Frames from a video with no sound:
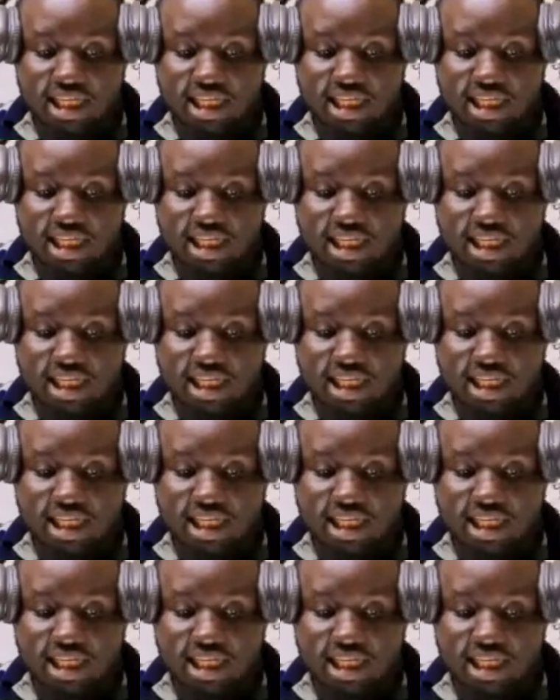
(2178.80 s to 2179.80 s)
you have this
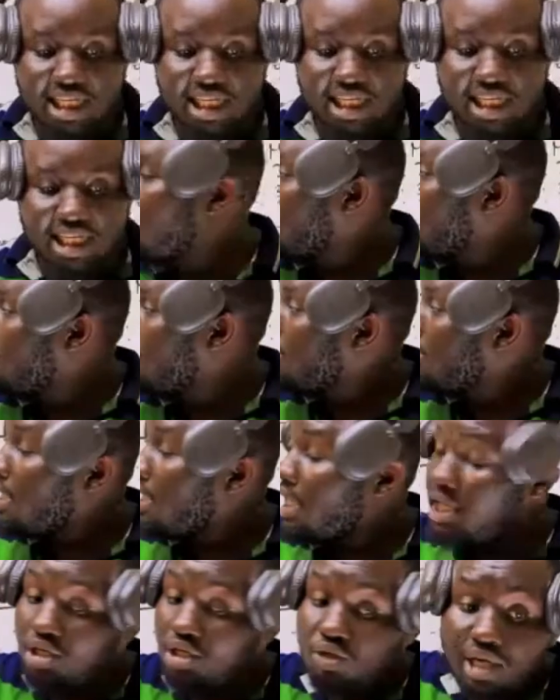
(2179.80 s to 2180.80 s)
question and
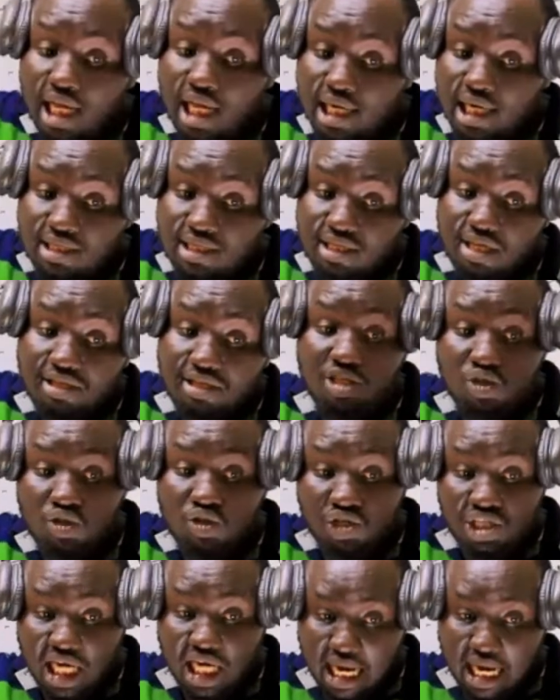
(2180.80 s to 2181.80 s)
you realize that there's no
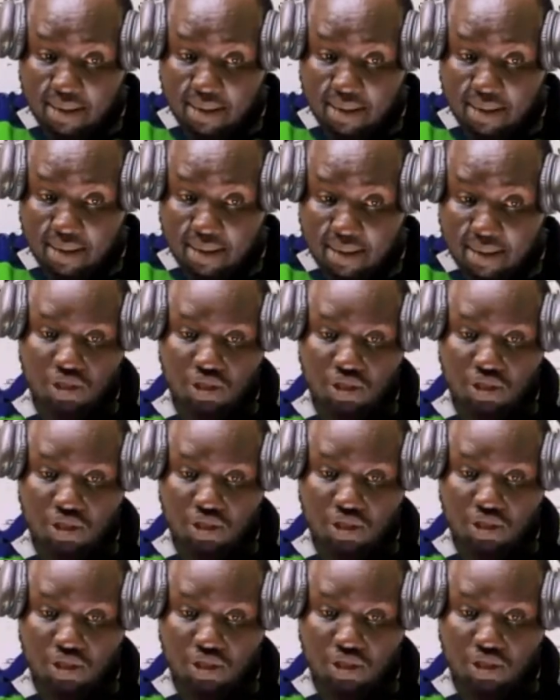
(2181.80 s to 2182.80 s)
time. I will tell you,
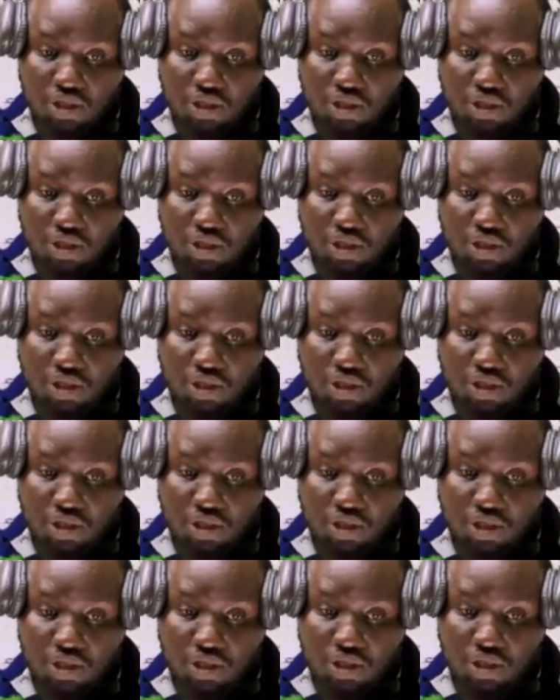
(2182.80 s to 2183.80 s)
what do I do?
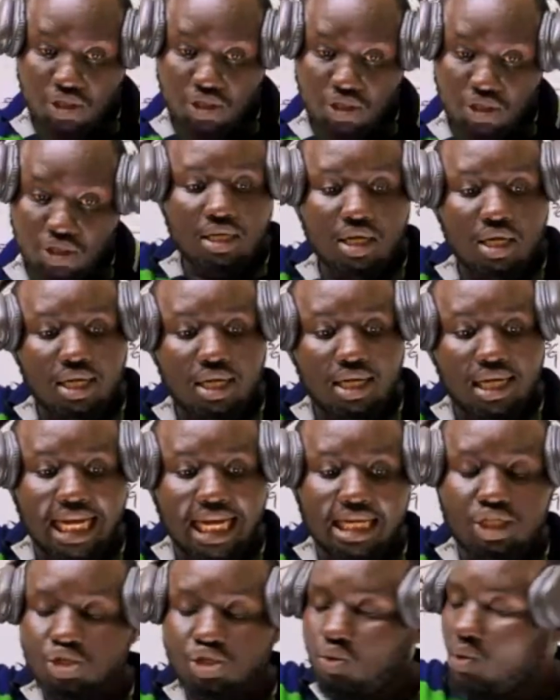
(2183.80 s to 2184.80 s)

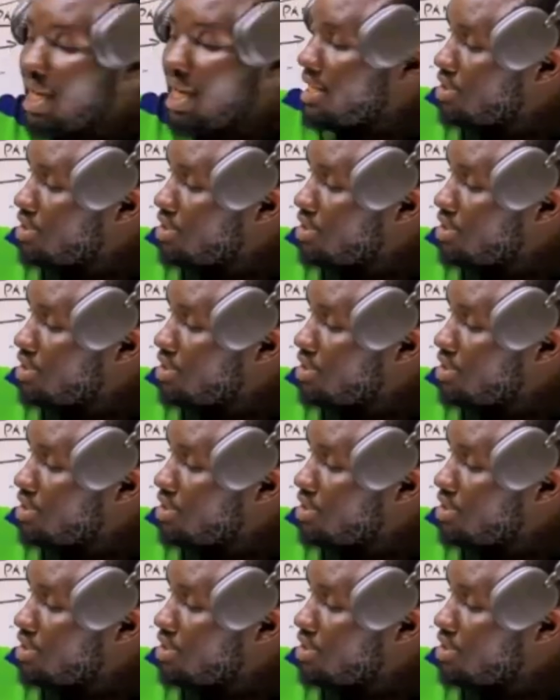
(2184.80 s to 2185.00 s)
Do I